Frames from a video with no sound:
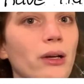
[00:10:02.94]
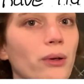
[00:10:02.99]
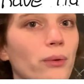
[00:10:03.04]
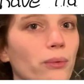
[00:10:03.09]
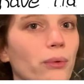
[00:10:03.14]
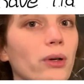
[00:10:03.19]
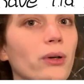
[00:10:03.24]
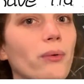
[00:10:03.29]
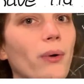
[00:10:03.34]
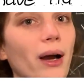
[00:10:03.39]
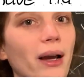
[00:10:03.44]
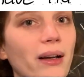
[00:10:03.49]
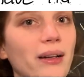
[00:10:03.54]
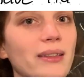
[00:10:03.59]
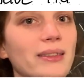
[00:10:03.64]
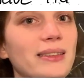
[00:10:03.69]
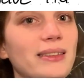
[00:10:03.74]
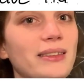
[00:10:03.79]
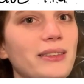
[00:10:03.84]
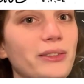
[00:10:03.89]

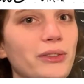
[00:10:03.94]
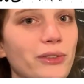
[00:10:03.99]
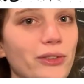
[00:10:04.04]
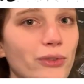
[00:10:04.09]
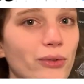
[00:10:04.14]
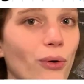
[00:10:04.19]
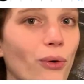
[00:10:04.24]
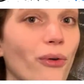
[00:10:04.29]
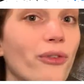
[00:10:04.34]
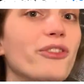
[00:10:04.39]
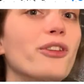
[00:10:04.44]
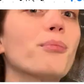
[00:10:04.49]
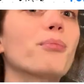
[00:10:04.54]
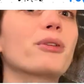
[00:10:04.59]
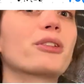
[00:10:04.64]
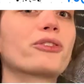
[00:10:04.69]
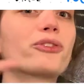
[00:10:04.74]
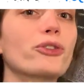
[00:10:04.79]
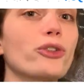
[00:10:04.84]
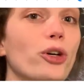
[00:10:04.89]
required to solve the
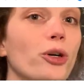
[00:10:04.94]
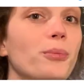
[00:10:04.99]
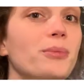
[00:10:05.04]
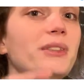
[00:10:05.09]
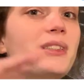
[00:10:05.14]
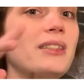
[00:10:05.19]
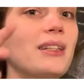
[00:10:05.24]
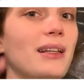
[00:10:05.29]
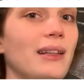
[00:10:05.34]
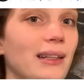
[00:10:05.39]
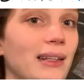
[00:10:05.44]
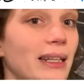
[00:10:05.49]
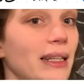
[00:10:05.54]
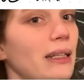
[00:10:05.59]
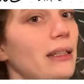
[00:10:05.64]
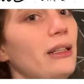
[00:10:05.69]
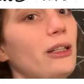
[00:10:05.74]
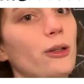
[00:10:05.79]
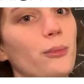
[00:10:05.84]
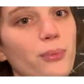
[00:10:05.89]
perturbed
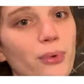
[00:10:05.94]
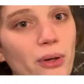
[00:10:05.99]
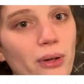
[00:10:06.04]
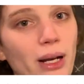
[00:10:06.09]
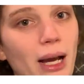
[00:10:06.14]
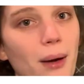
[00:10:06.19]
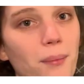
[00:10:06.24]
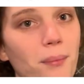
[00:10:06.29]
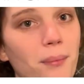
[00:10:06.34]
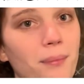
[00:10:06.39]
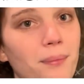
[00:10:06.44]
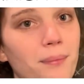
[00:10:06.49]
linear program.